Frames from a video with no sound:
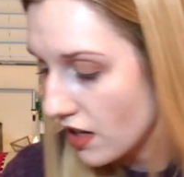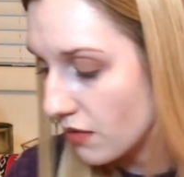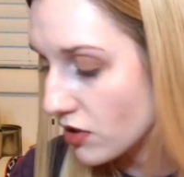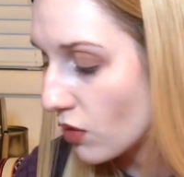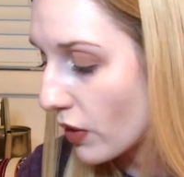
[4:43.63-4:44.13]

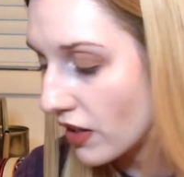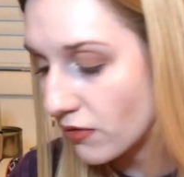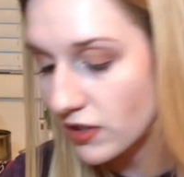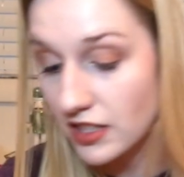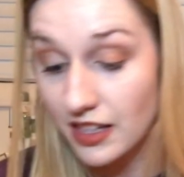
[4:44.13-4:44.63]
I'm still waiting
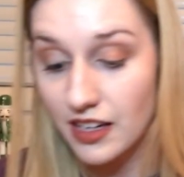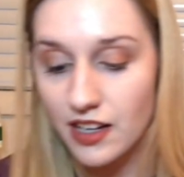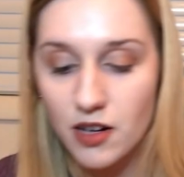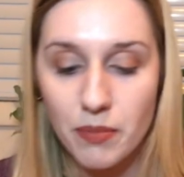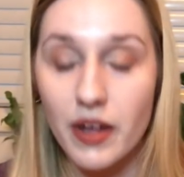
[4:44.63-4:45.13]
for it to get
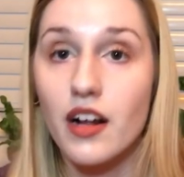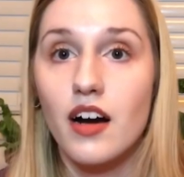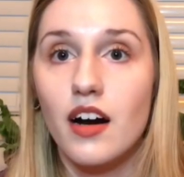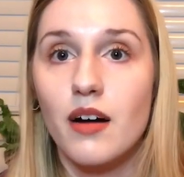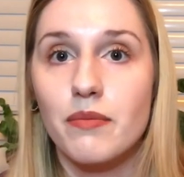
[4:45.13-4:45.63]
here,
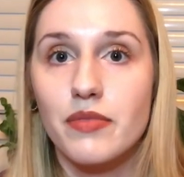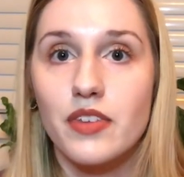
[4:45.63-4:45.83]
but um,